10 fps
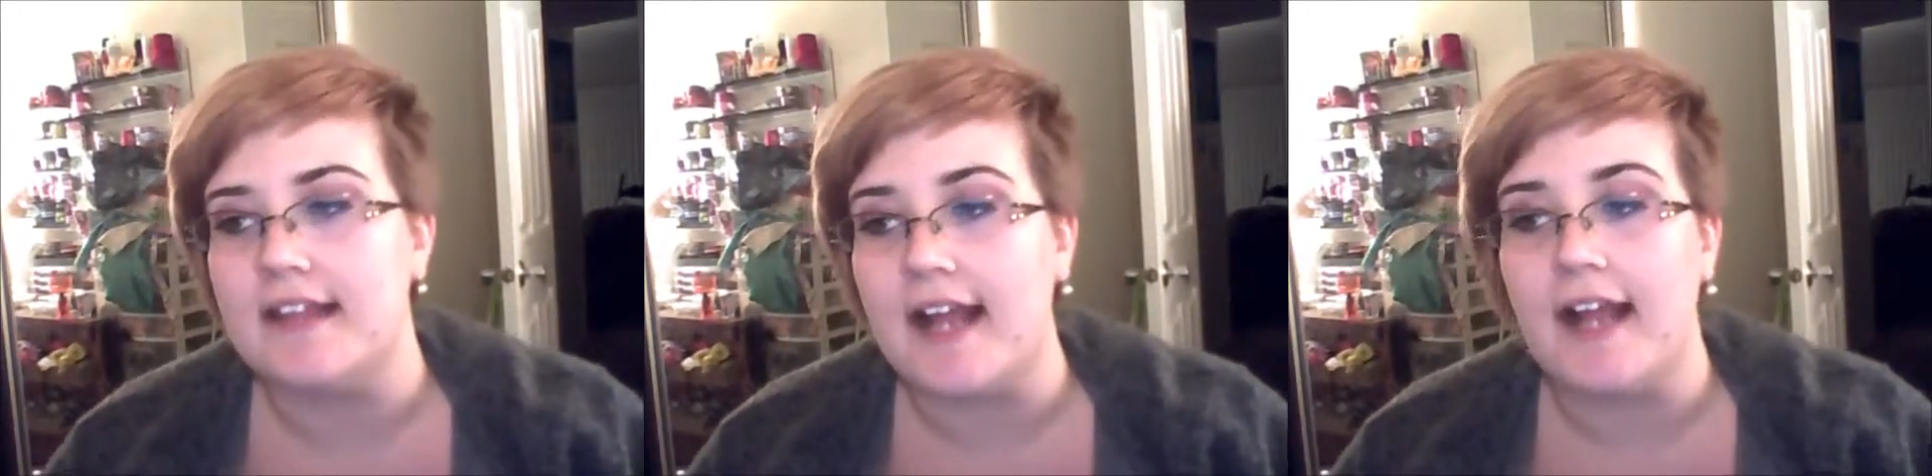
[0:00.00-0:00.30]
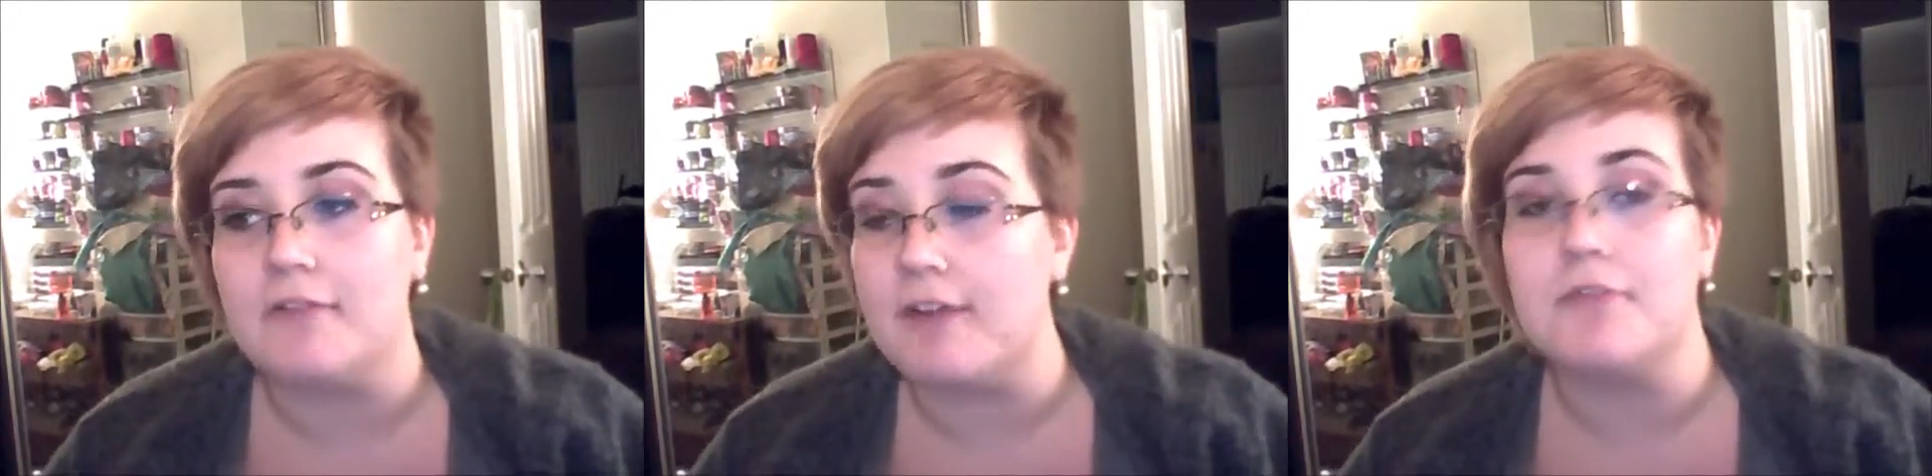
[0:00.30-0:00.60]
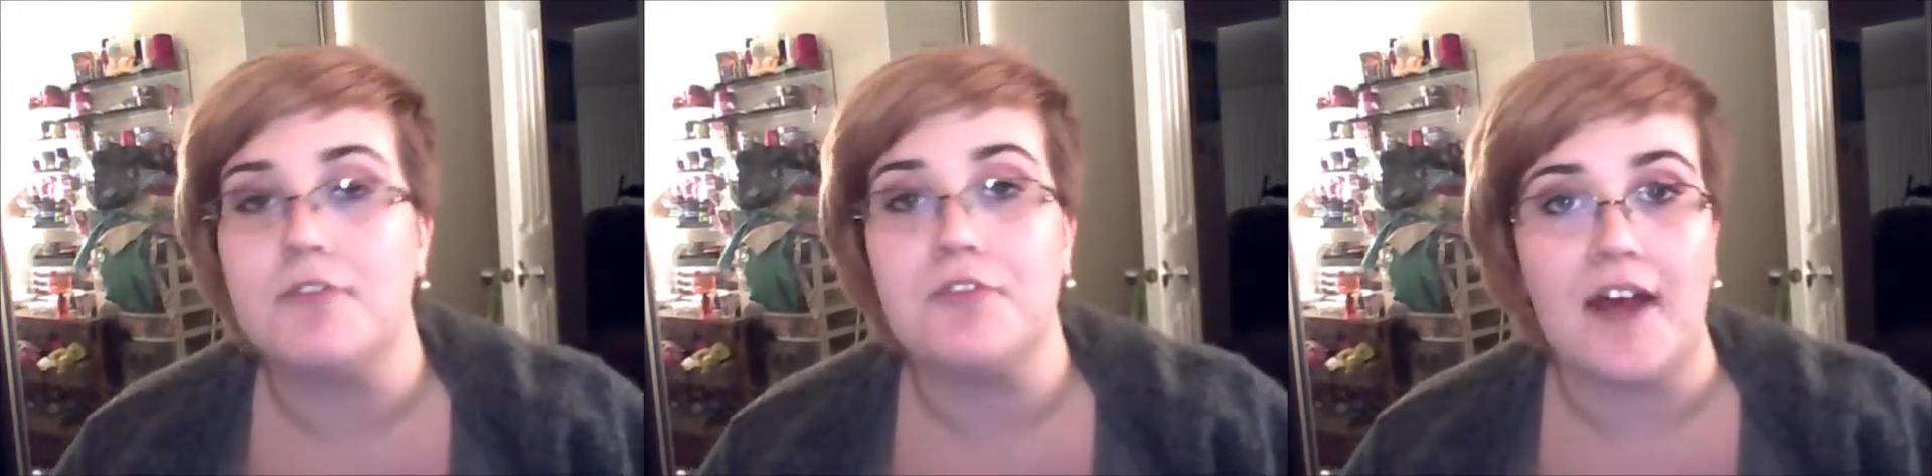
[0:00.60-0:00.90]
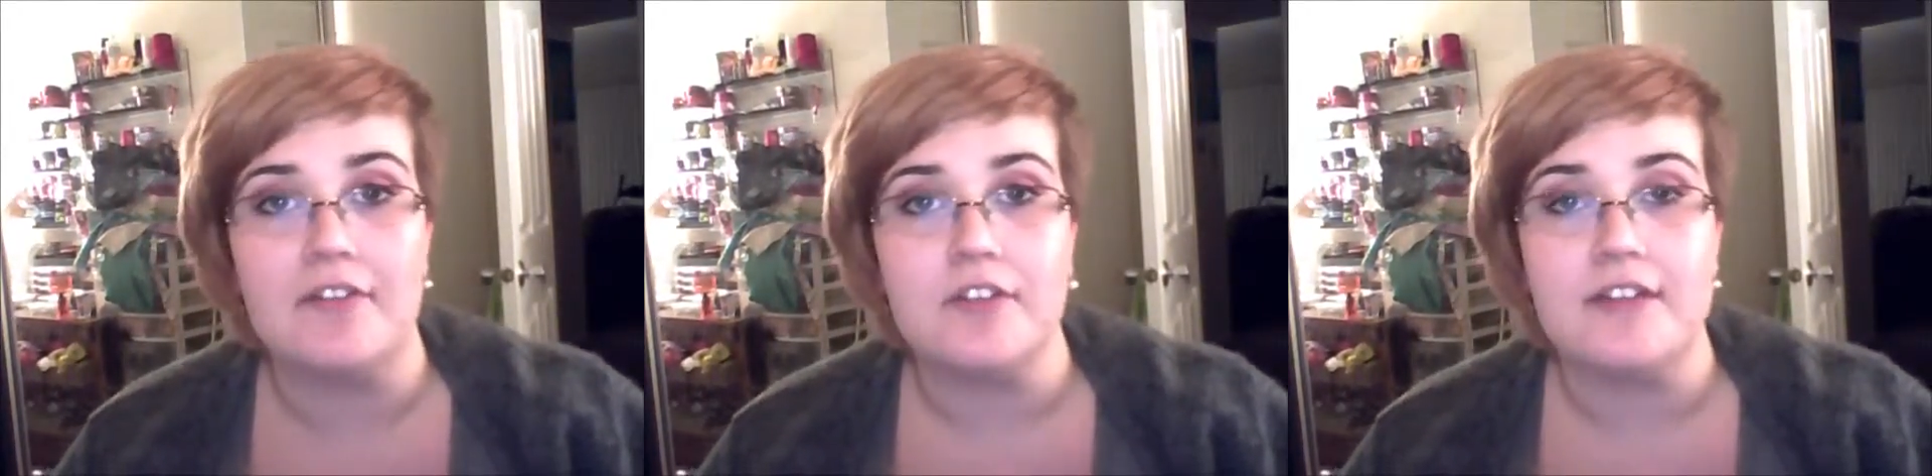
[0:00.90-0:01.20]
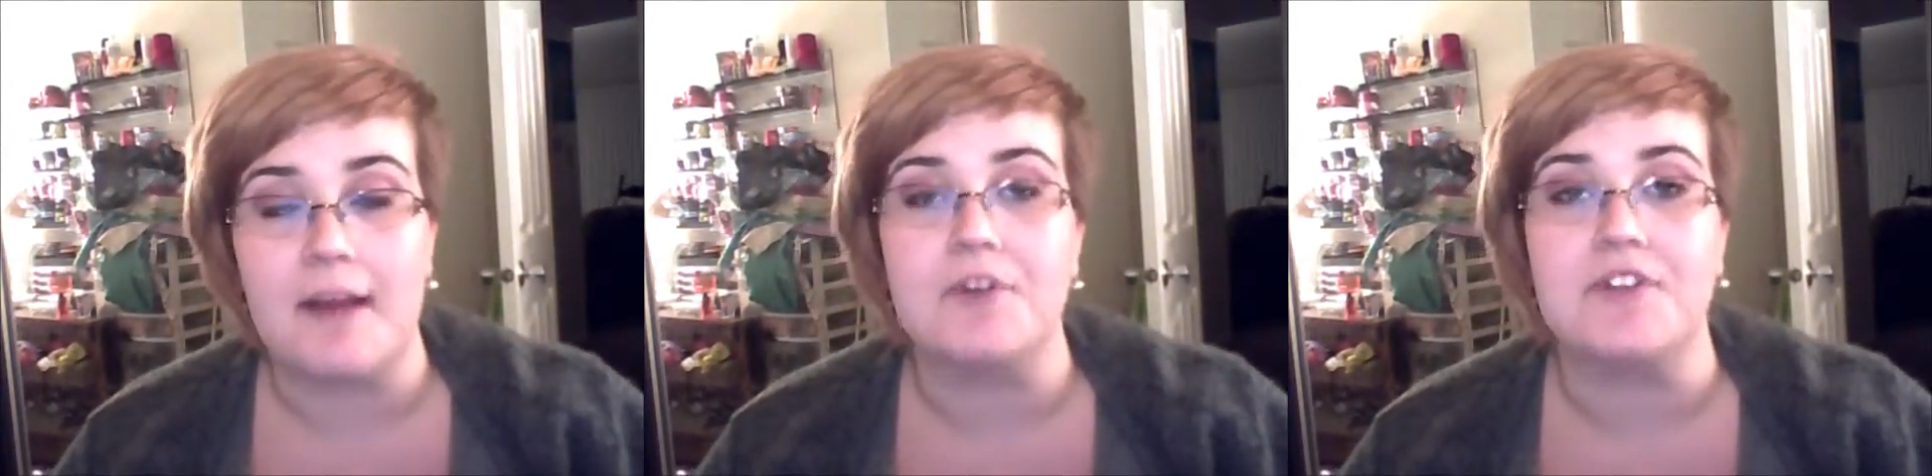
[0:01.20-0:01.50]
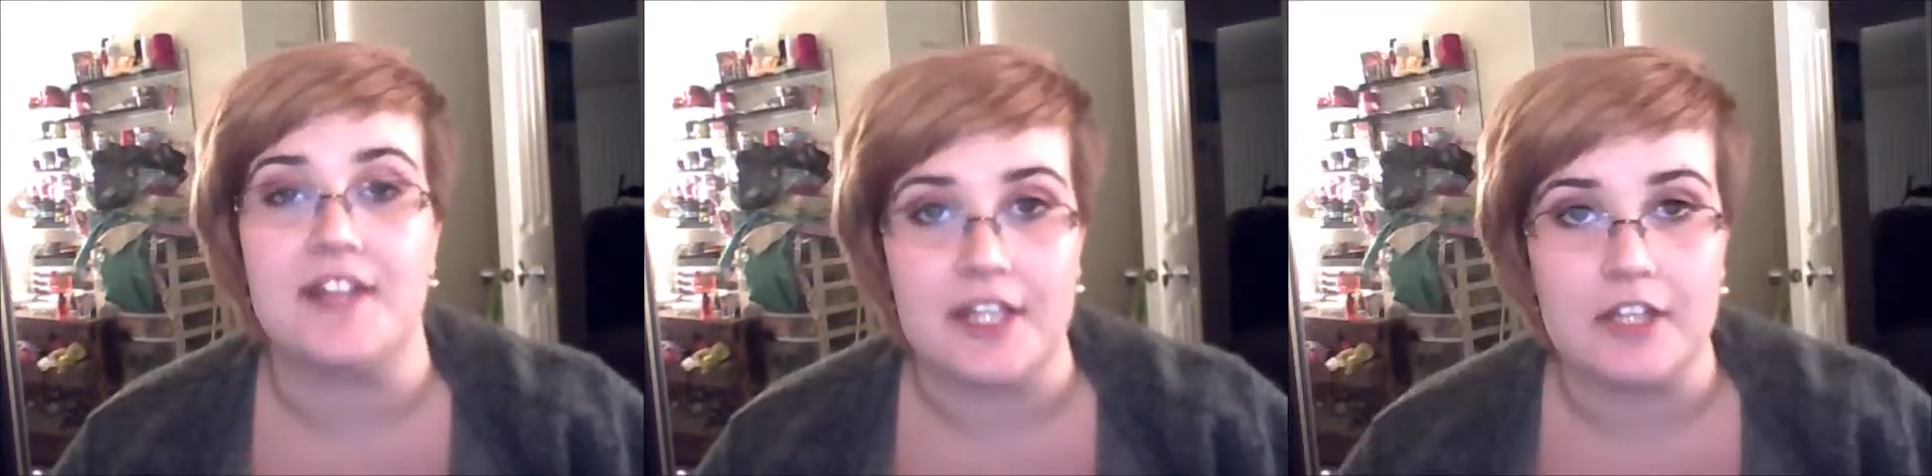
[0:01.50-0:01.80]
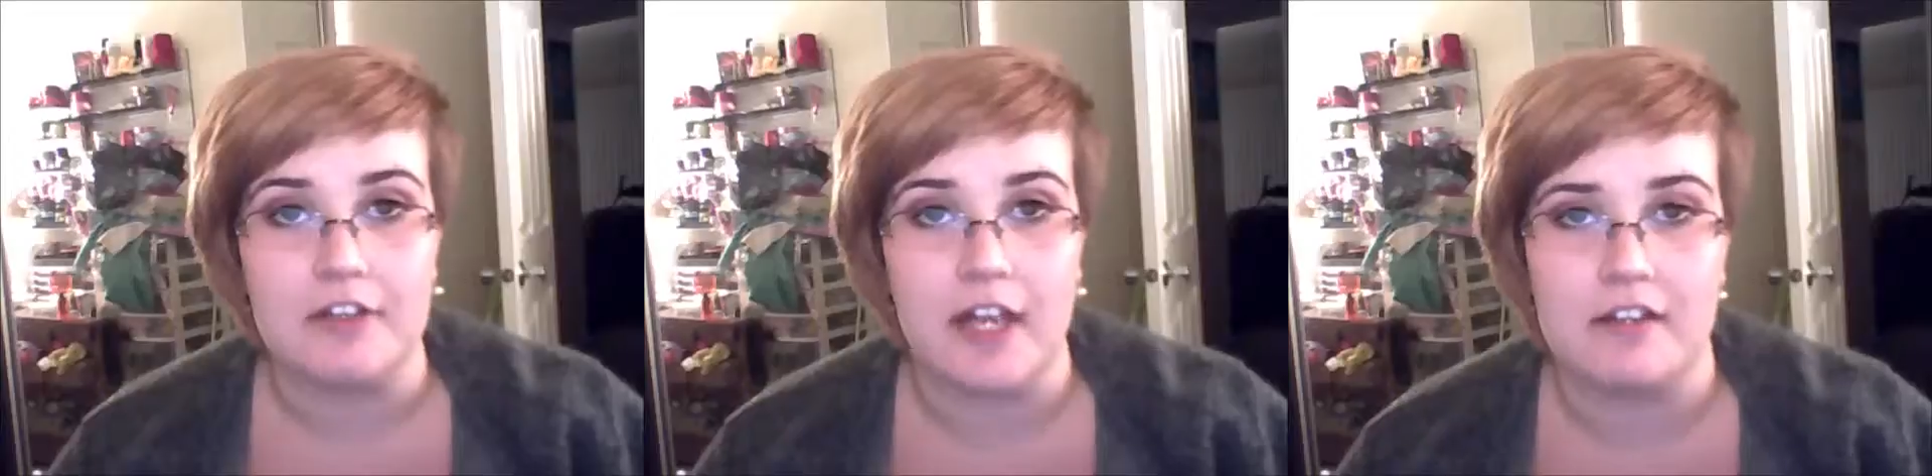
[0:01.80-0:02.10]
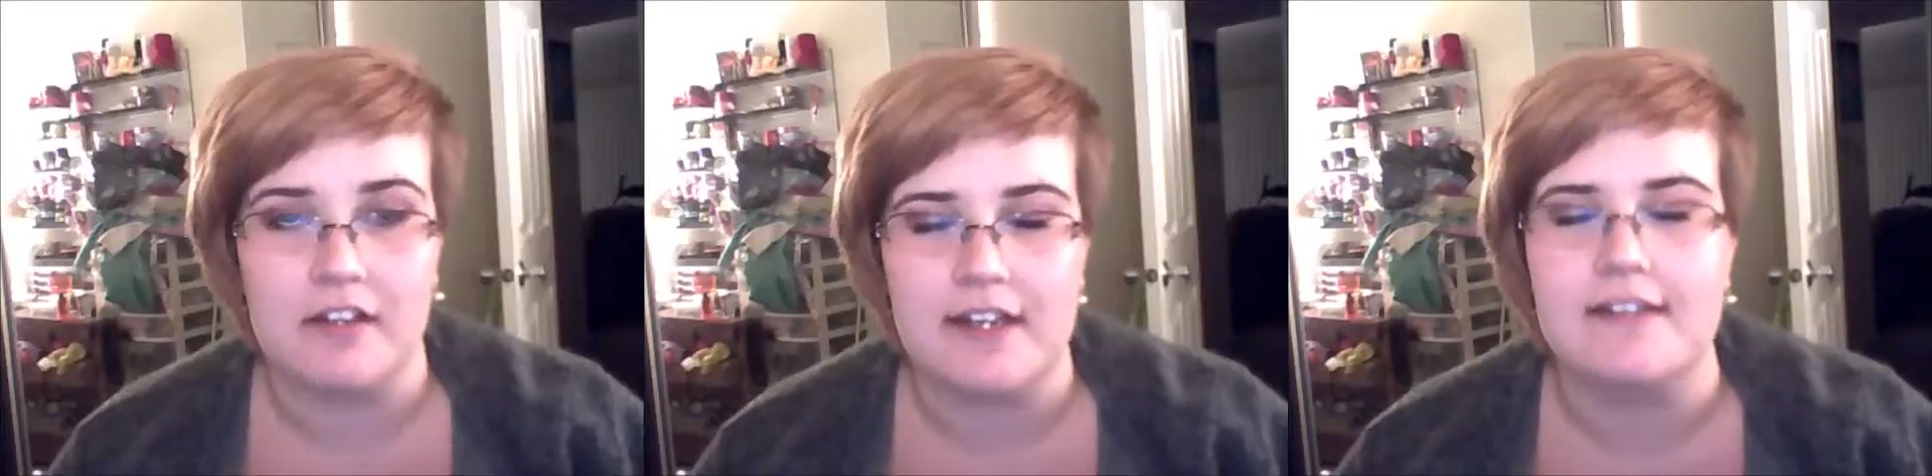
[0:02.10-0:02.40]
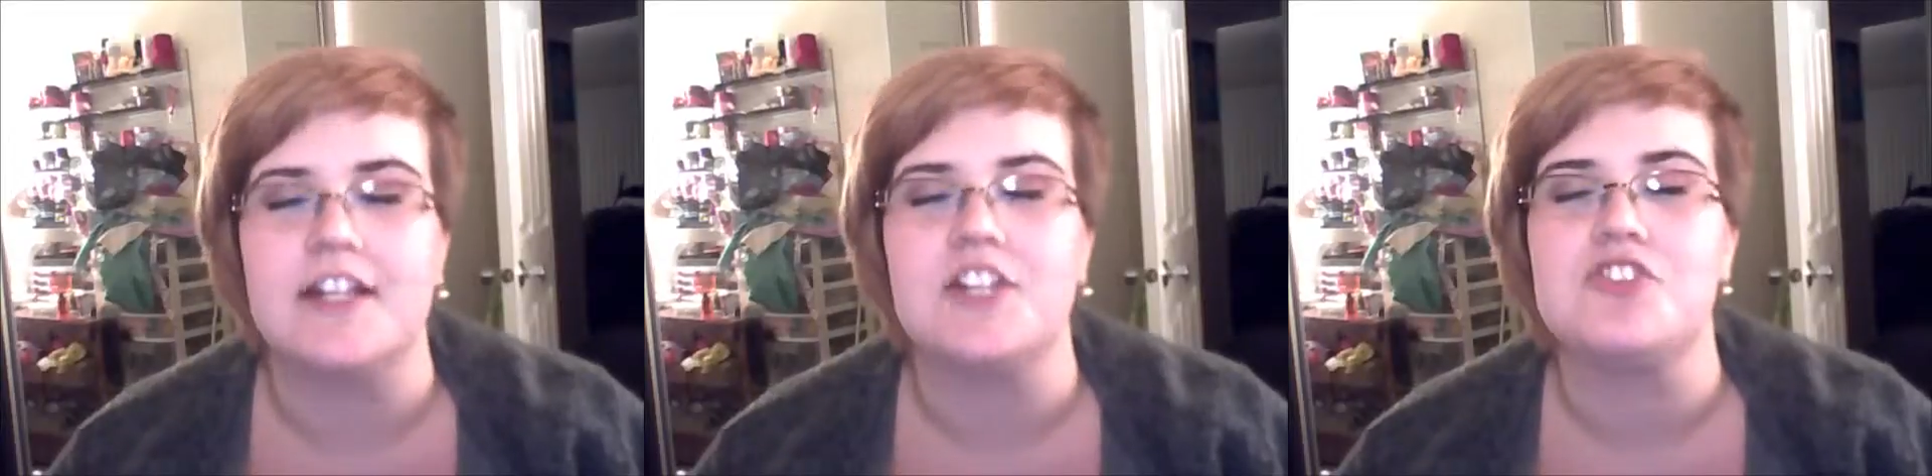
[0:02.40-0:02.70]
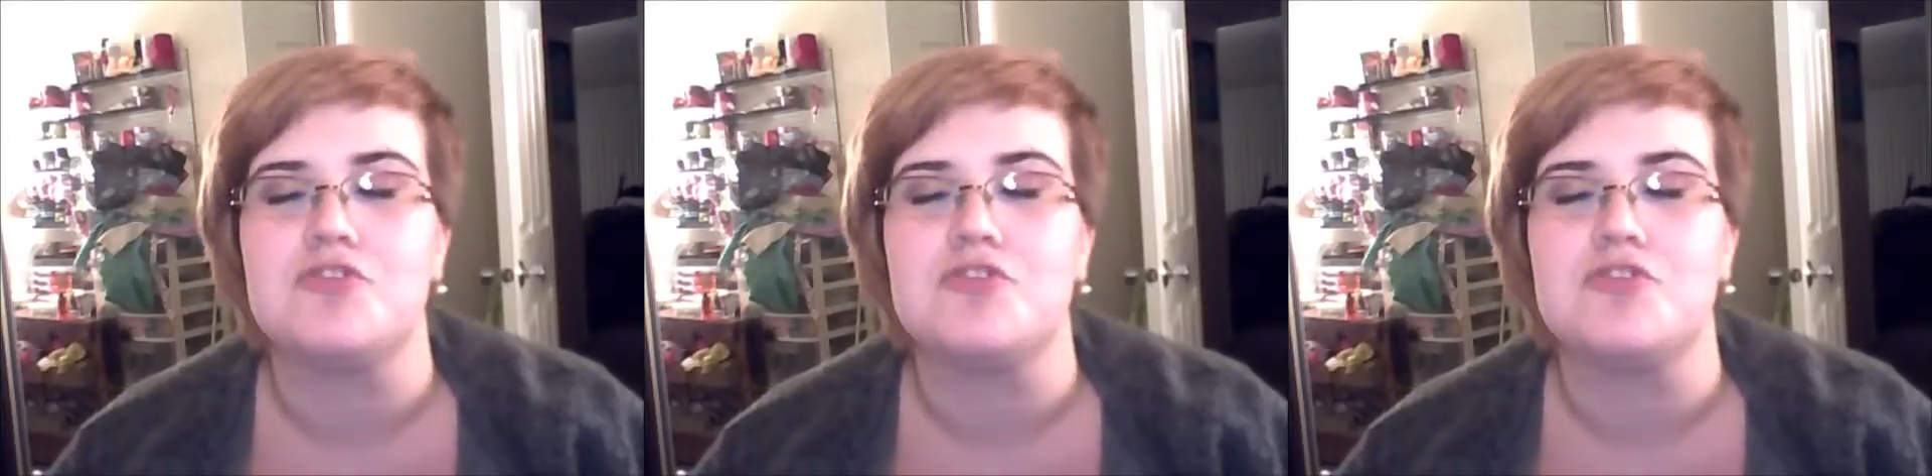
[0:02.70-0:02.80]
but that Red Revival, that particular color,